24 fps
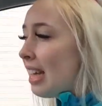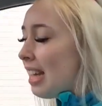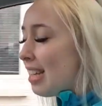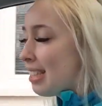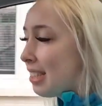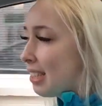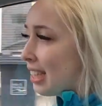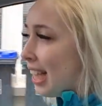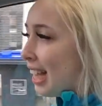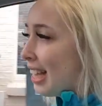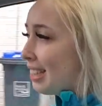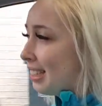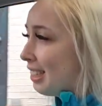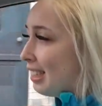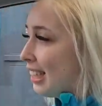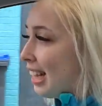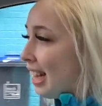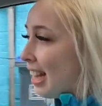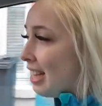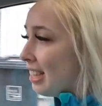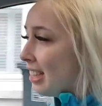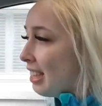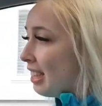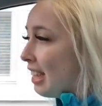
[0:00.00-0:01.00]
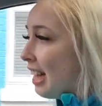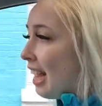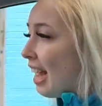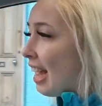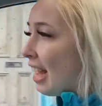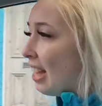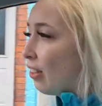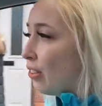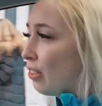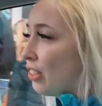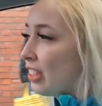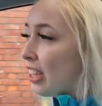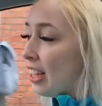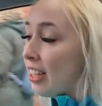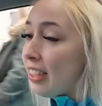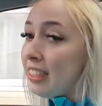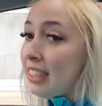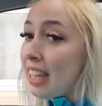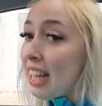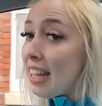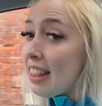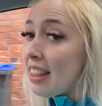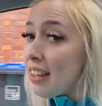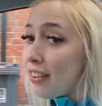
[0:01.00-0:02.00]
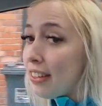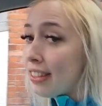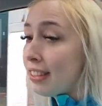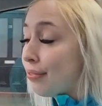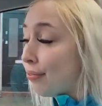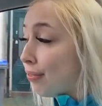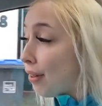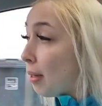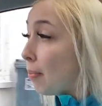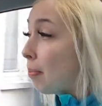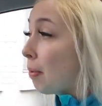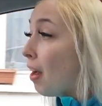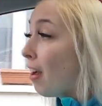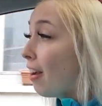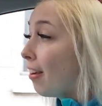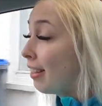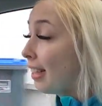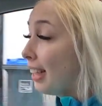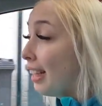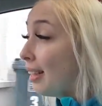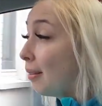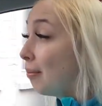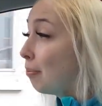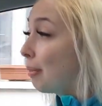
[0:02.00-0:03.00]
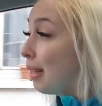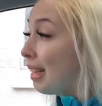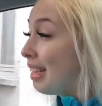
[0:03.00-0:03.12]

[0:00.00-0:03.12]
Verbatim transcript: It's Saturday today. On Sunday there is free parking,